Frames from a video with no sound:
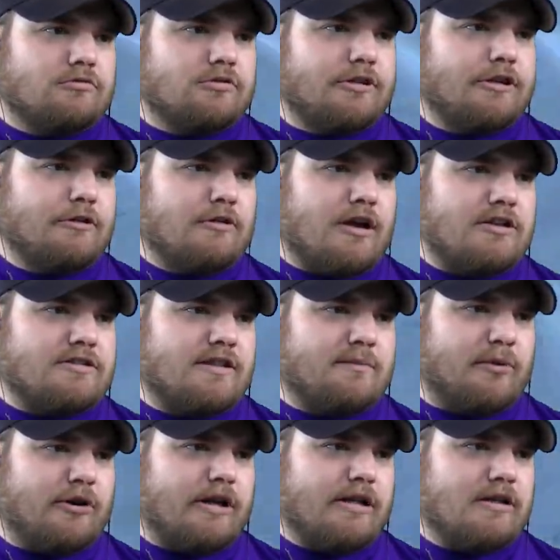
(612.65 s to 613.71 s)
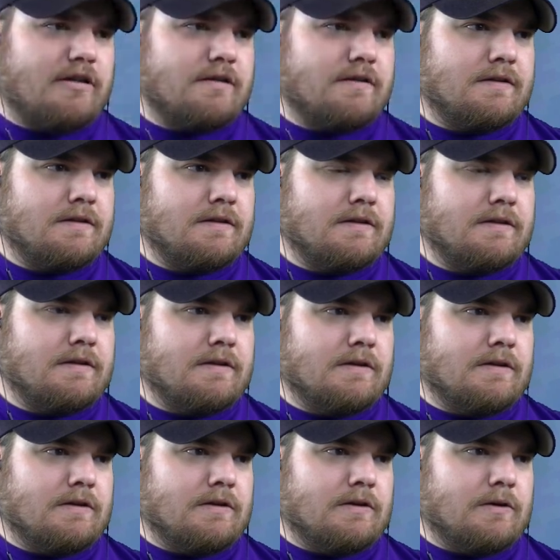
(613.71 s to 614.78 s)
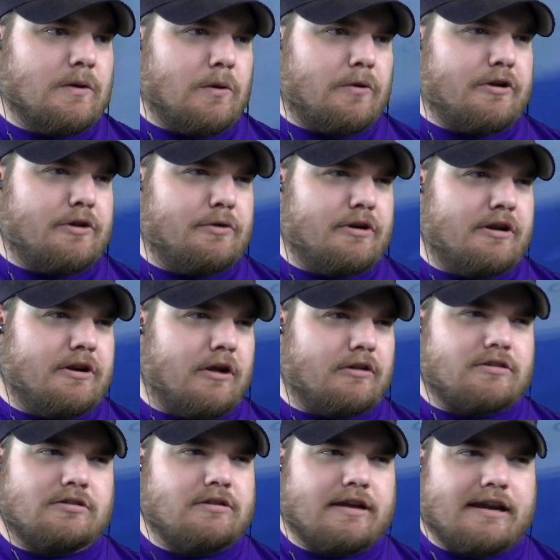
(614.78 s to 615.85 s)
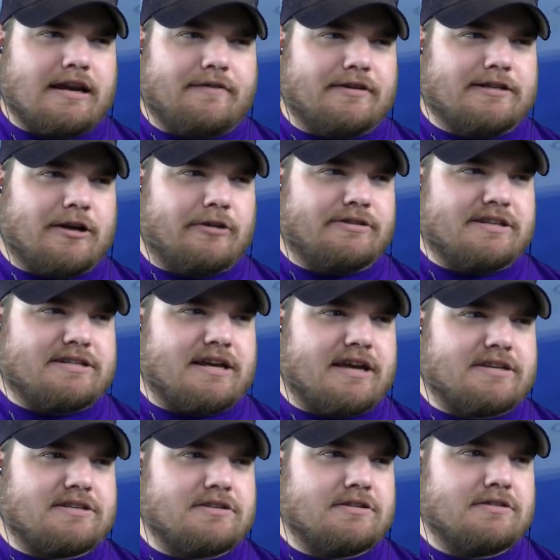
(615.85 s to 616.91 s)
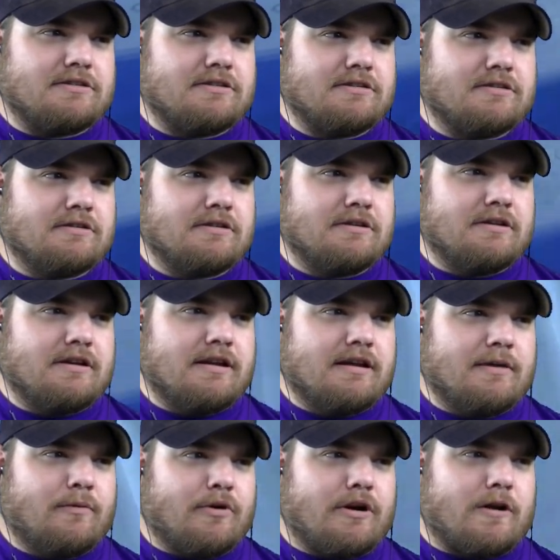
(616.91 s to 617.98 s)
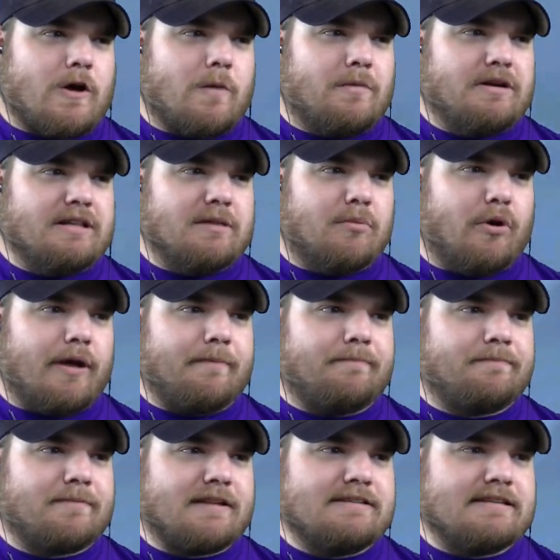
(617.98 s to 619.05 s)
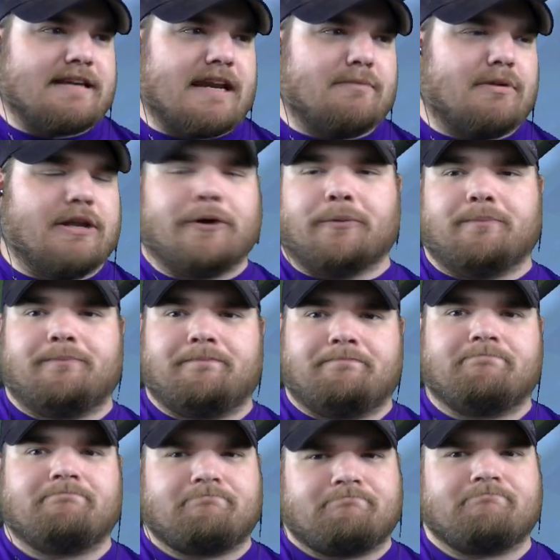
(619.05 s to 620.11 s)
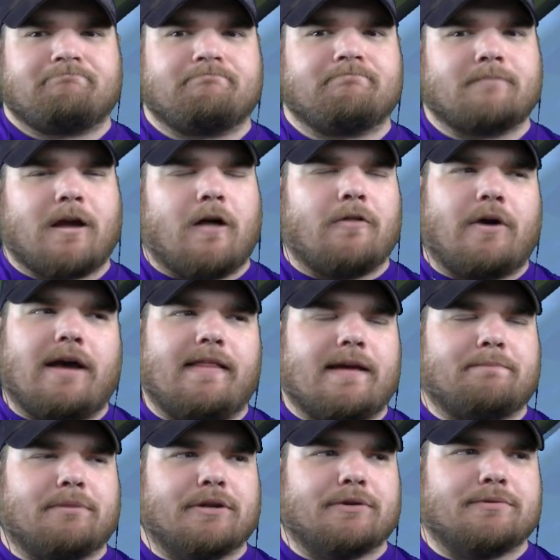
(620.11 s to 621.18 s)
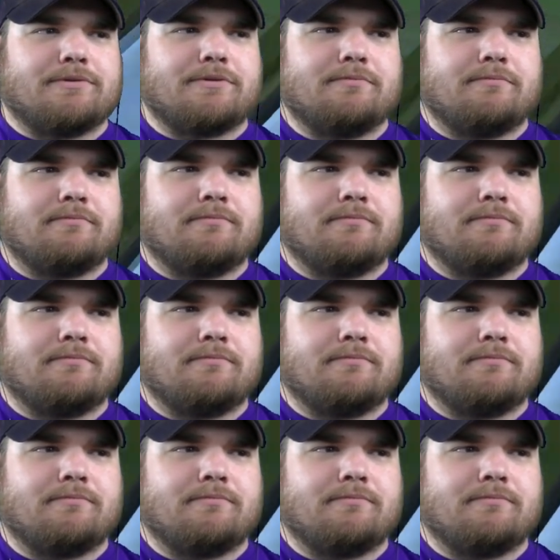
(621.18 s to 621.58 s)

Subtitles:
Are you a lost little boy? Or are you an adult? I can never tell with these guys. We're gonna call him a little boy, because he's got a balloon. Although I like balloons.